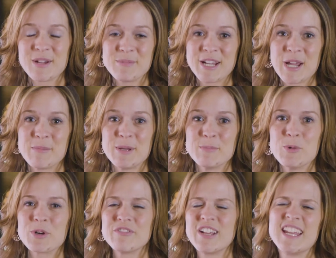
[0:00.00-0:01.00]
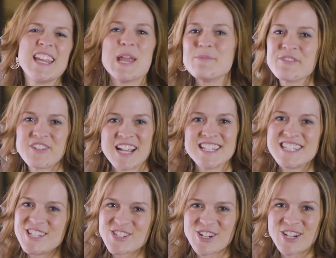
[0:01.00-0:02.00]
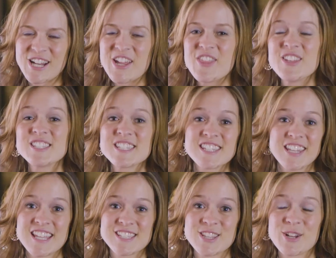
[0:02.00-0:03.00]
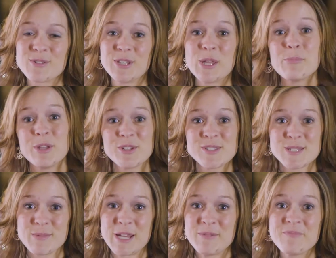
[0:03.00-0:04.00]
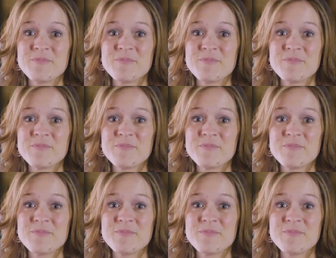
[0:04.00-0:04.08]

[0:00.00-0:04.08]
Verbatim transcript: on becoming more of a gamified teacher, this is a lesson that really appeals to me.